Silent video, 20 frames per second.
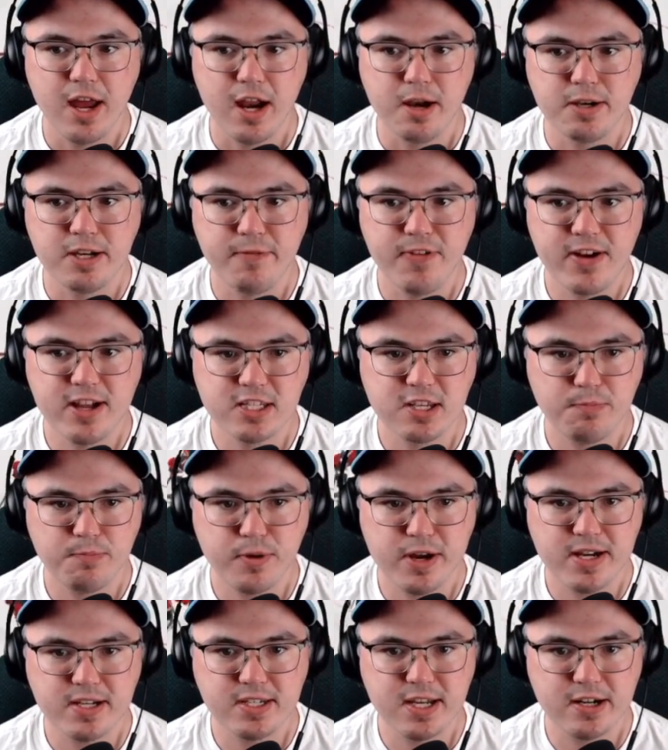Defensive
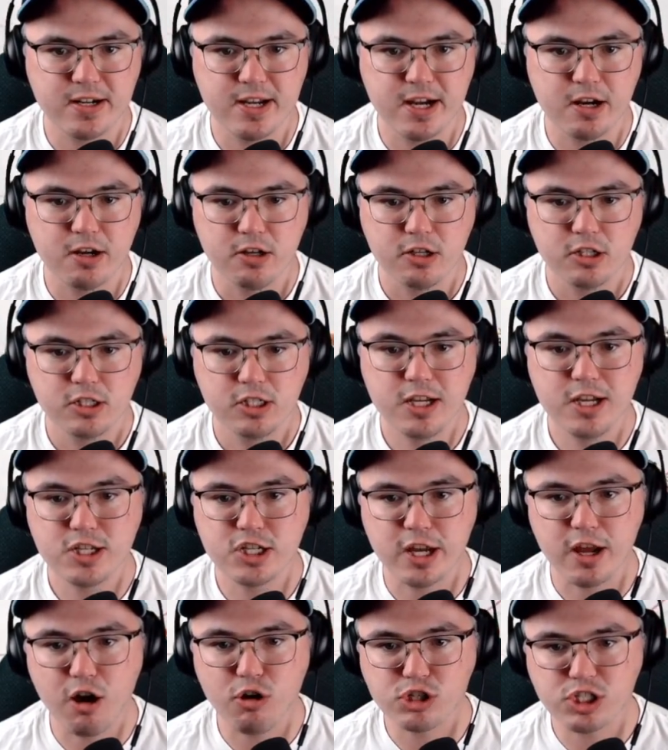breakdown here. TJ
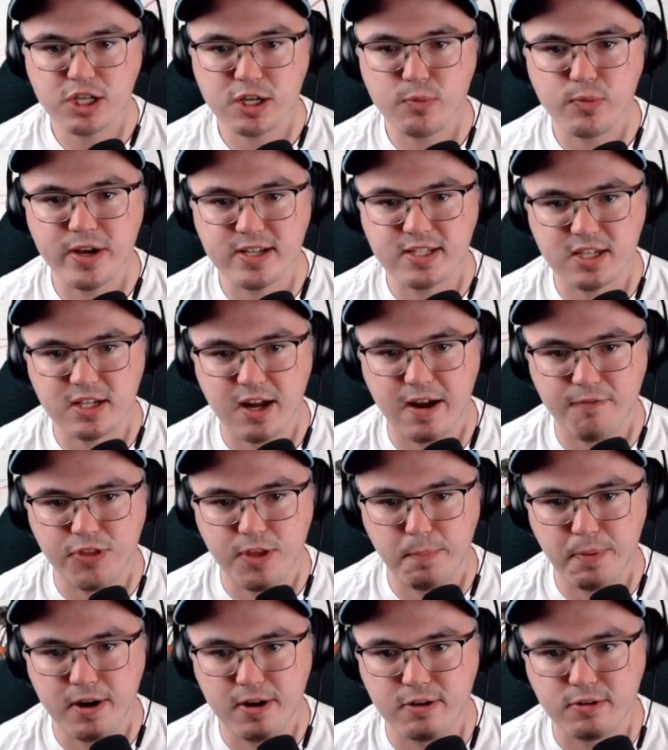Oshie rings it off the
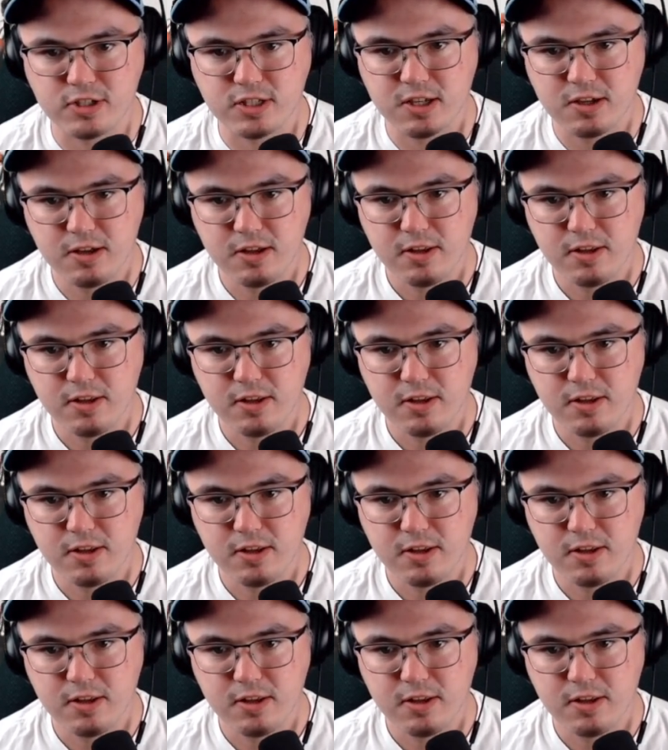post.